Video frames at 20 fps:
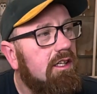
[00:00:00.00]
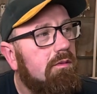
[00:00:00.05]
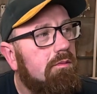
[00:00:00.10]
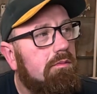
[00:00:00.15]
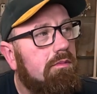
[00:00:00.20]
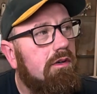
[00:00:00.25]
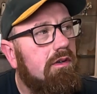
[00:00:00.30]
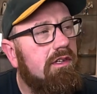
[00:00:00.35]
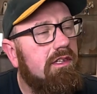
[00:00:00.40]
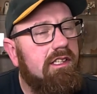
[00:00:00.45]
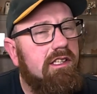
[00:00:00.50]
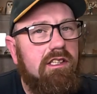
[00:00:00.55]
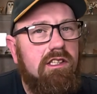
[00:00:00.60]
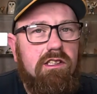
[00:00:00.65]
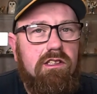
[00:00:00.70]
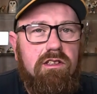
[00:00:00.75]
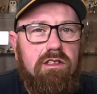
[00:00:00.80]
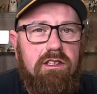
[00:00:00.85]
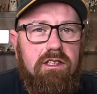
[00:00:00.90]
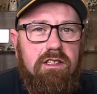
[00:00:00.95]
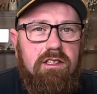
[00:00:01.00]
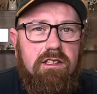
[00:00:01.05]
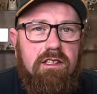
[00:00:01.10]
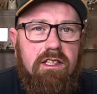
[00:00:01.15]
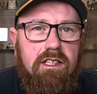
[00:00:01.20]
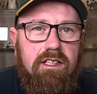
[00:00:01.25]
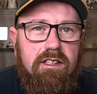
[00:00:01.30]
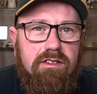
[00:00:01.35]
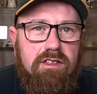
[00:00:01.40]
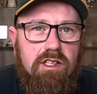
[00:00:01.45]
point the gun,
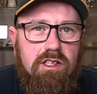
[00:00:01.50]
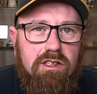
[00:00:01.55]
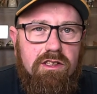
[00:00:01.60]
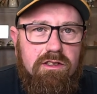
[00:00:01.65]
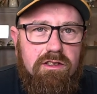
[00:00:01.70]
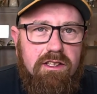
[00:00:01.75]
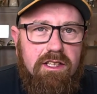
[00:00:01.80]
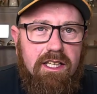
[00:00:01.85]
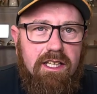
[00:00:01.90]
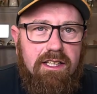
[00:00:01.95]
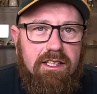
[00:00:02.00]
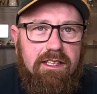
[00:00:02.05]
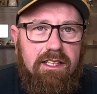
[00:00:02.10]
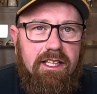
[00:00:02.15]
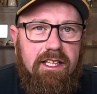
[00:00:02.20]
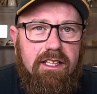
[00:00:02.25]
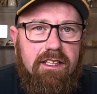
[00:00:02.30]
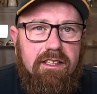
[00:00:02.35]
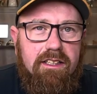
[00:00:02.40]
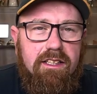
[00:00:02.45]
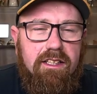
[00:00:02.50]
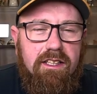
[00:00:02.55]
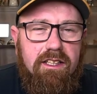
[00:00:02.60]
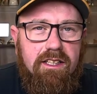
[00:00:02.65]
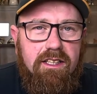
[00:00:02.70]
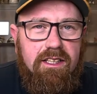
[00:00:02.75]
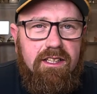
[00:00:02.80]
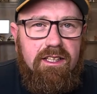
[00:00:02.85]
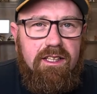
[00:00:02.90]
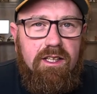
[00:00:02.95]
and I've got a good idea
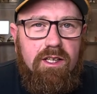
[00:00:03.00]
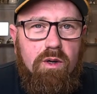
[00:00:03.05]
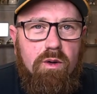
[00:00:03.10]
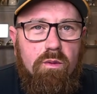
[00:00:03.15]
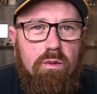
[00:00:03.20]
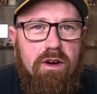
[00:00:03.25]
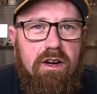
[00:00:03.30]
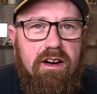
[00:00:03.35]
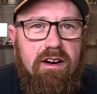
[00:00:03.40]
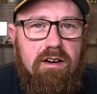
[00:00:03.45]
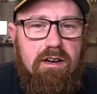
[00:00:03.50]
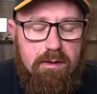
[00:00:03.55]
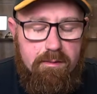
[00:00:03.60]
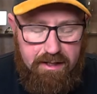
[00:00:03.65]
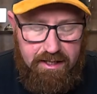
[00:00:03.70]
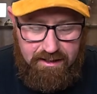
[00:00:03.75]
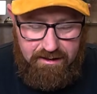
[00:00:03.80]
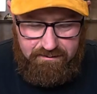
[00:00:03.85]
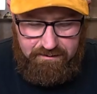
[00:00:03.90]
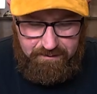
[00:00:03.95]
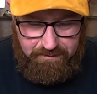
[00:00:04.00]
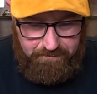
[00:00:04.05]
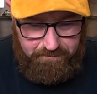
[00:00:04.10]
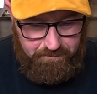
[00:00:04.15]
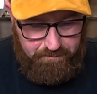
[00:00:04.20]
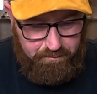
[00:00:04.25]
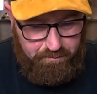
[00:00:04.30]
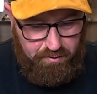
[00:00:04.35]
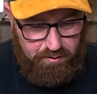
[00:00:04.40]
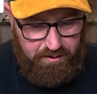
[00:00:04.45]
where I'm at,
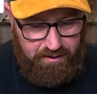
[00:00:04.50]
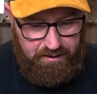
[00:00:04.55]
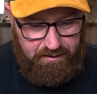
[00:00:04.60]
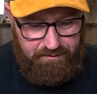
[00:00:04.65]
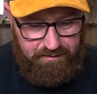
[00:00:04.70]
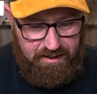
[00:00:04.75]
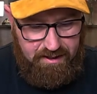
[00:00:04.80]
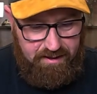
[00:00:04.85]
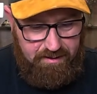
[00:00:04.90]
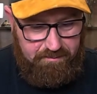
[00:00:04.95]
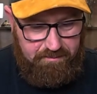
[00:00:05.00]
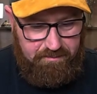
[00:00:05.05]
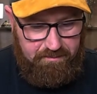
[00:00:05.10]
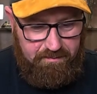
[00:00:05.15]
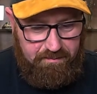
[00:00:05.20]
point of aim.